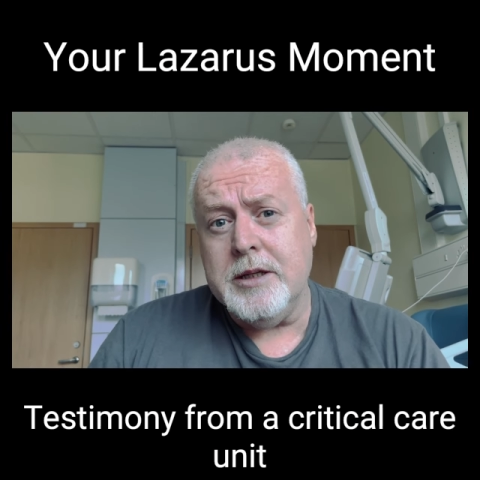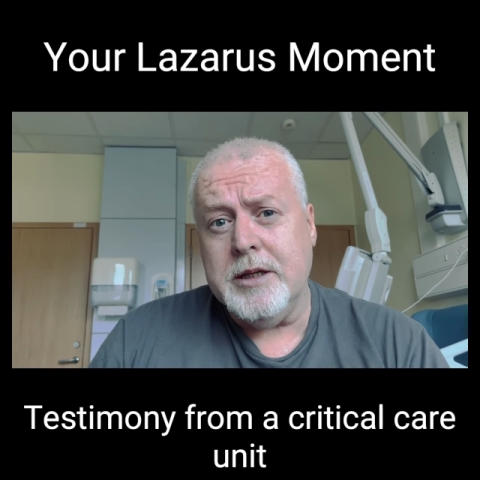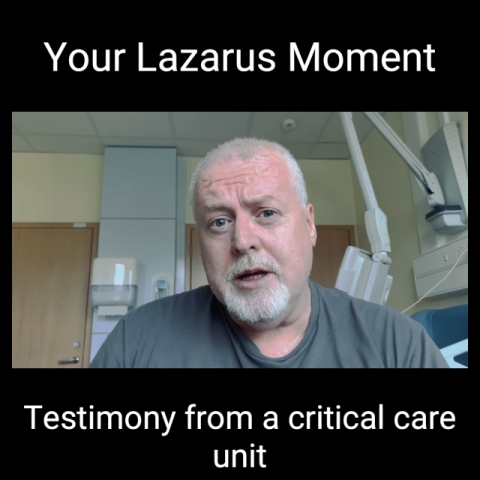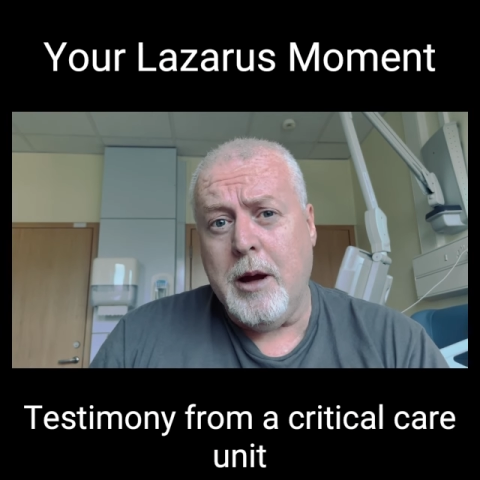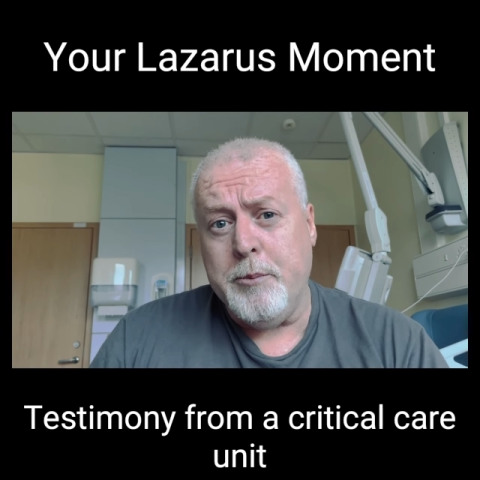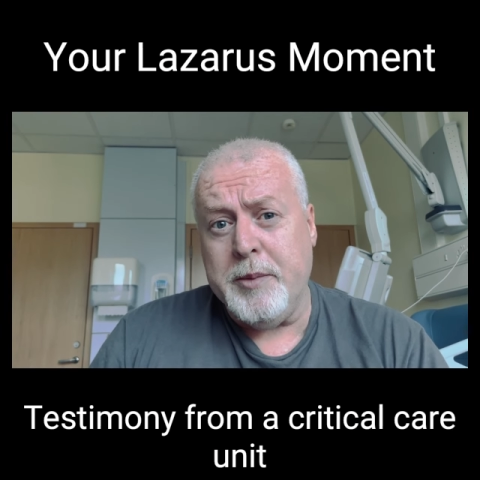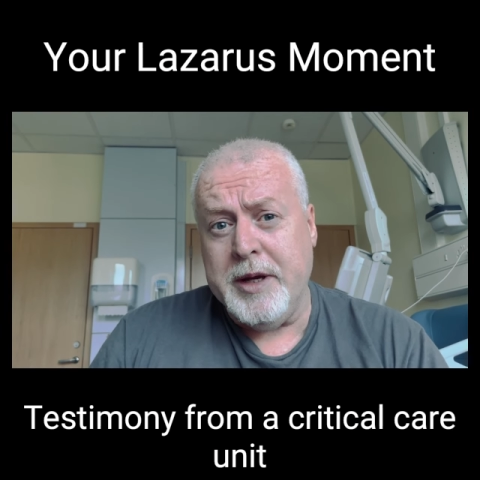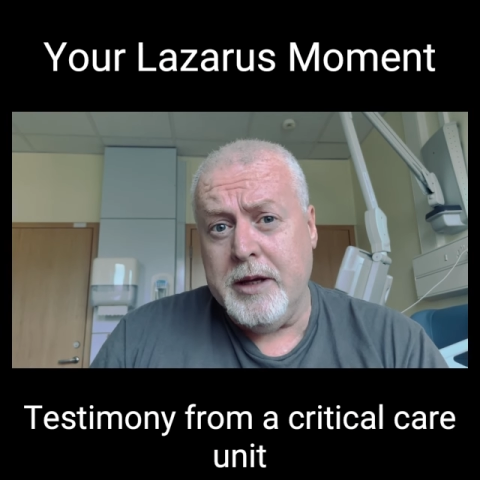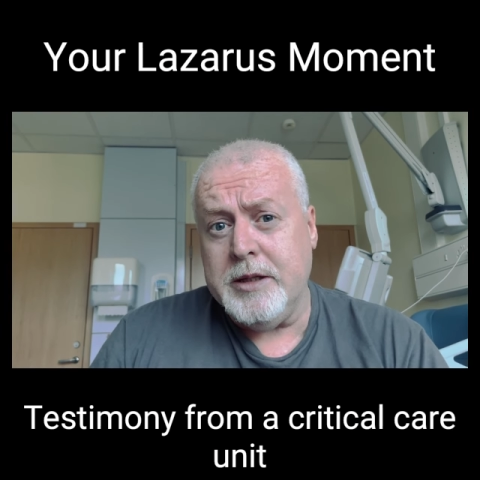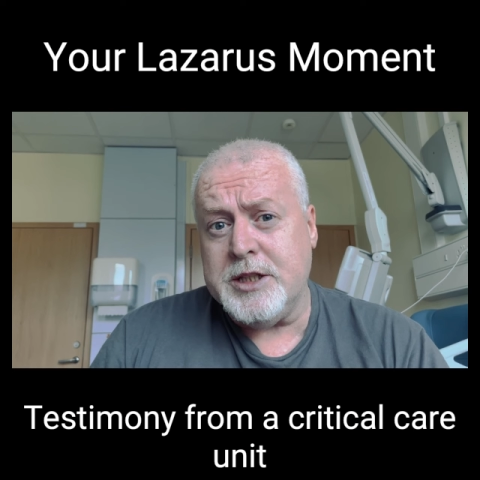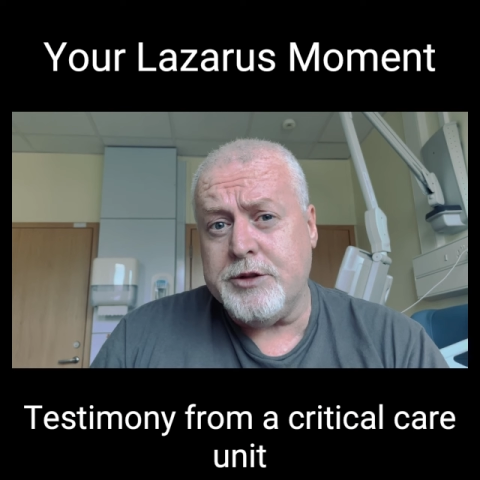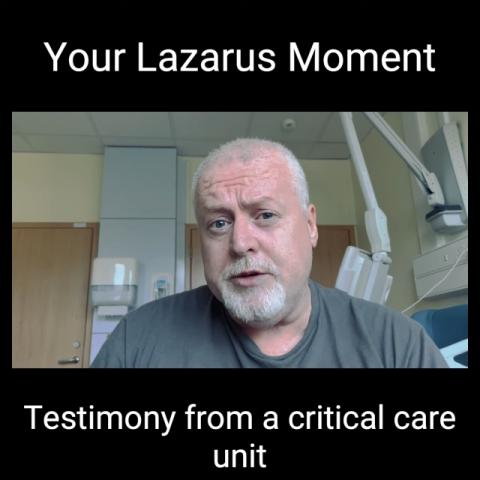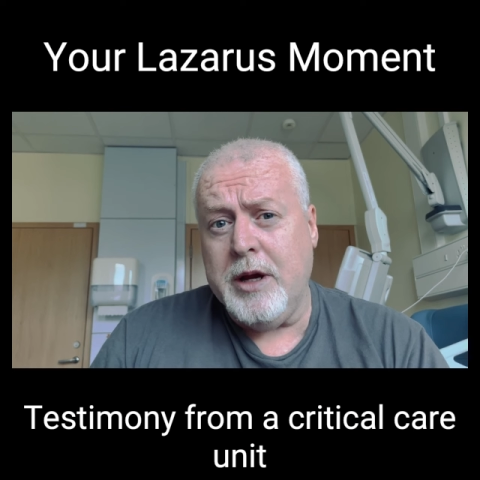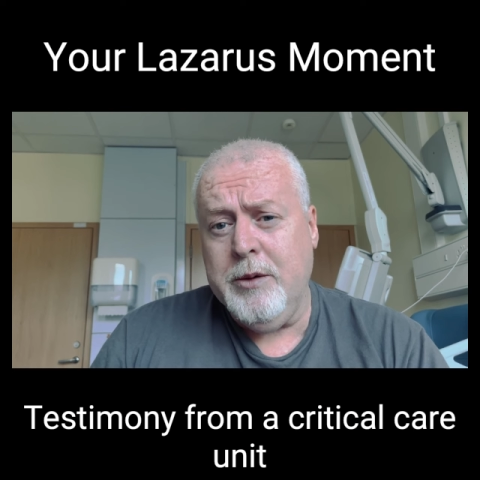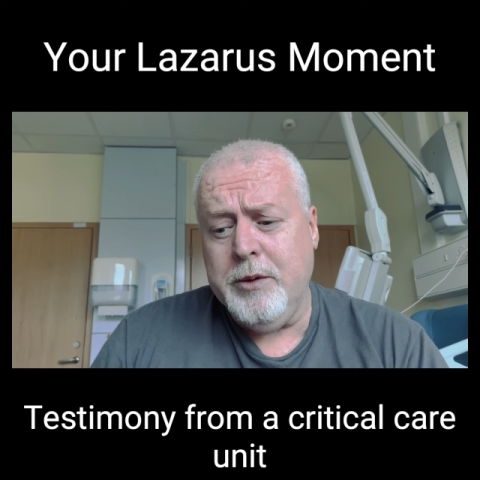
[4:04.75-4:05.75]
I'm being
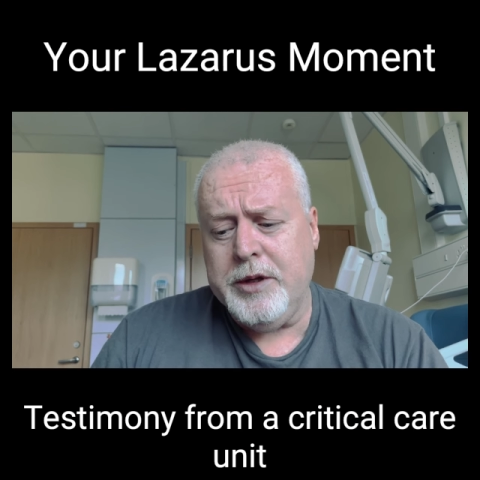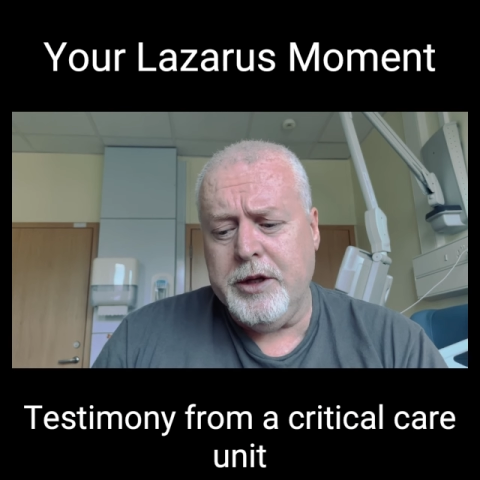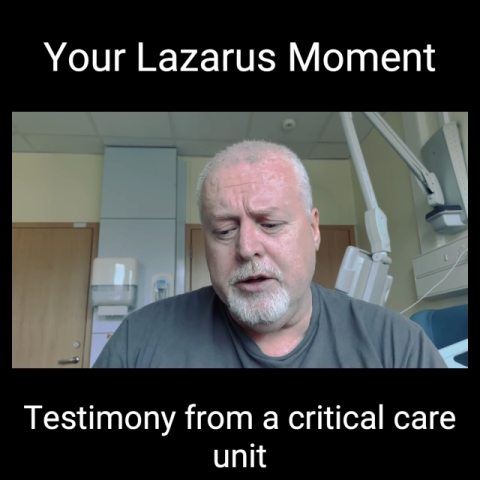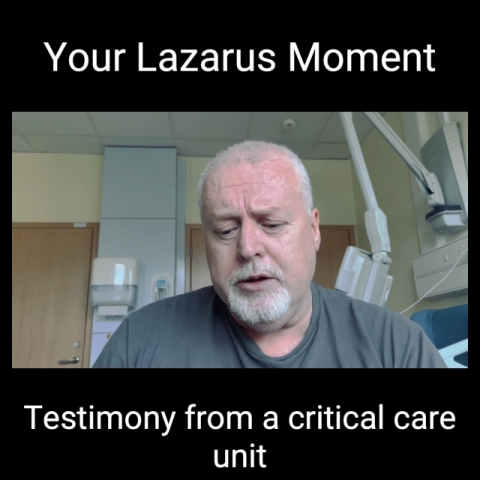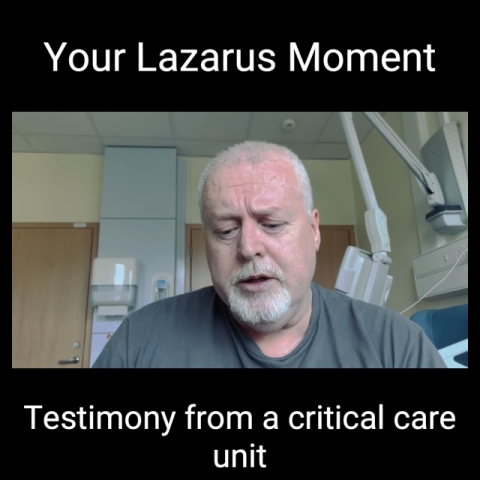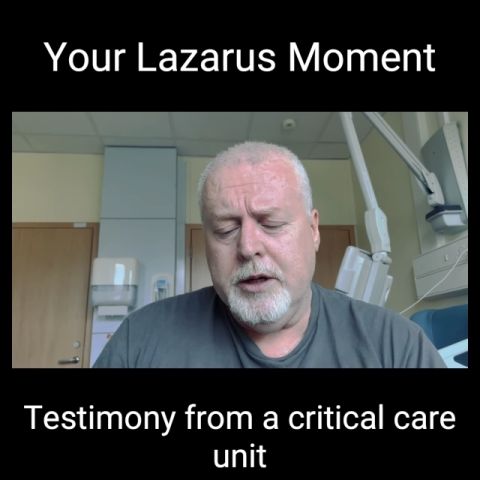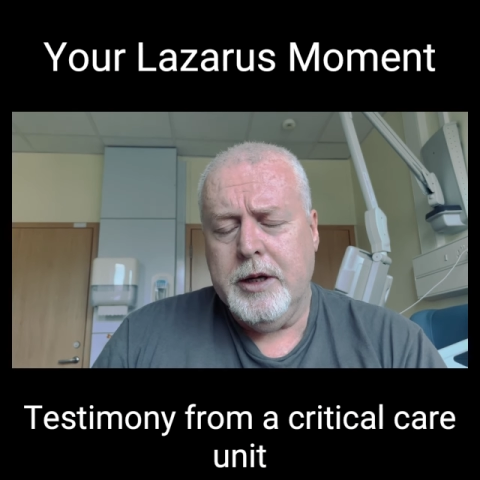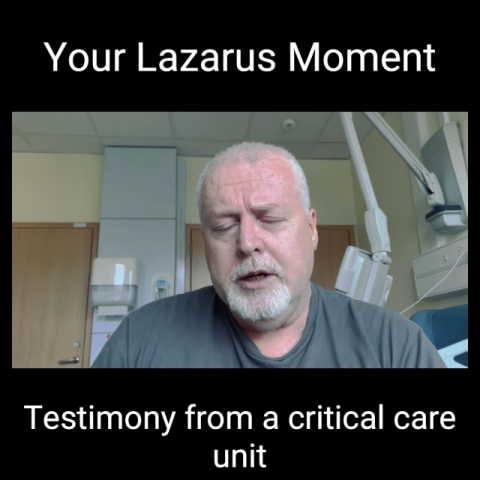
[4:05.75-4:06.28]
straight with you.